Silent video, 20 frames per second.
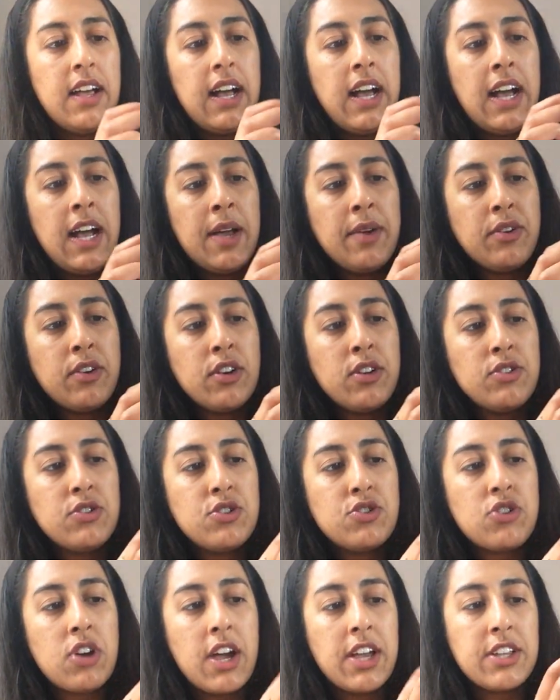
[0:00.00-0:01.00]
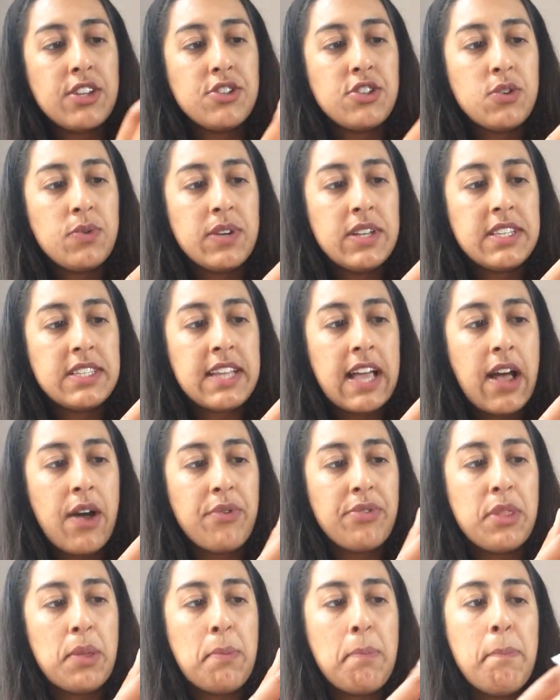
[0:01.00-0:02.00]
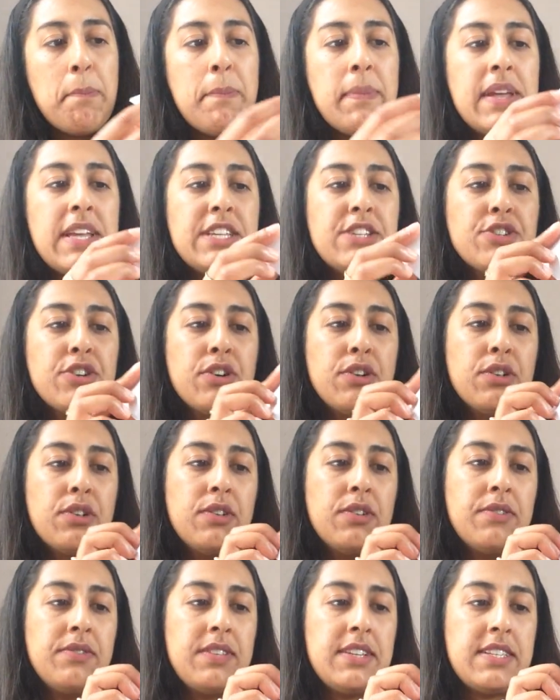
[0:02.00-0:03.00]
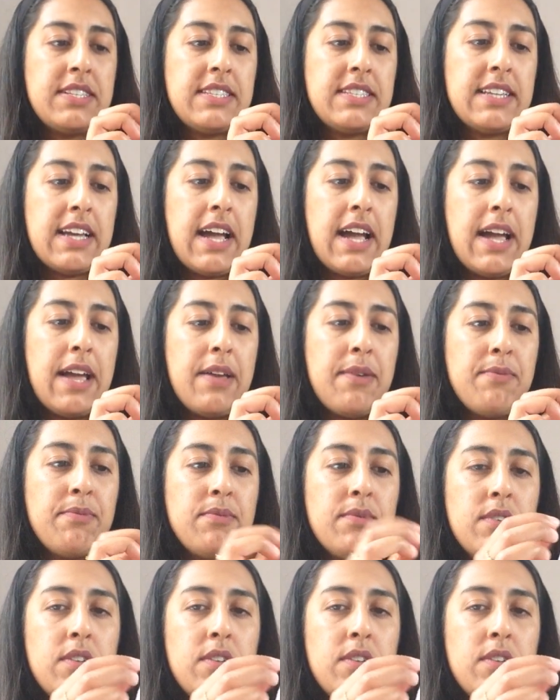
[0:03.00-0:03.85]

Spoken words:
I'm going to try and do it down the middle this time.